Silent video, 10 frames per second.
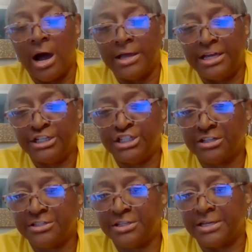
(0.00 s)

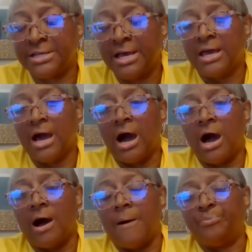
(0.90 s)
injustice,
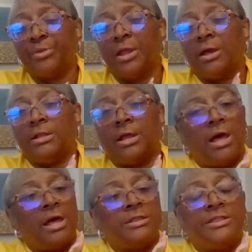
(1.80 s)

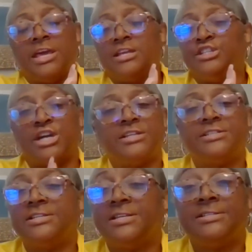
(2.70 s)
the
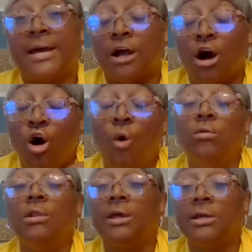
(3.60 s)
injustices that are
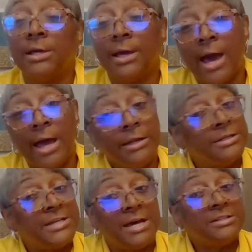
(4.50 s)
only kind of
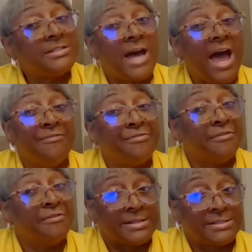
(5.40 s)
set aside
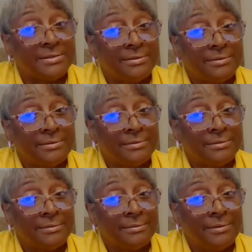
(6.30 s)
for us.
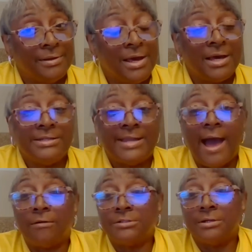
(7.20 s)

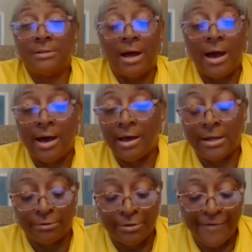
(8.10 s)
Down to, I
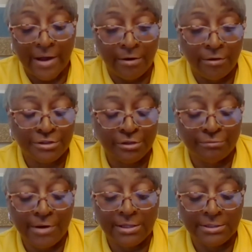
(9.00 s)
don't know if I heard you
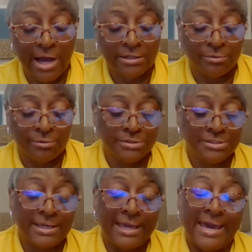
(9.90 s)
correctly, Dr.
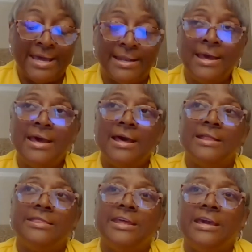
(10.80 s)
Wilson, in
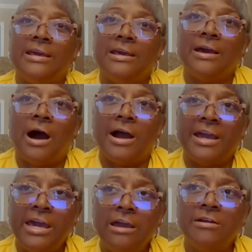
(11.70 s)
the,
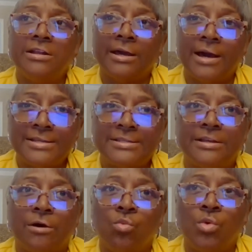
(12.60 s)
here in
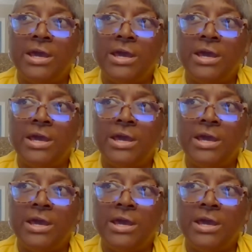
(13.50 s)
Augusta,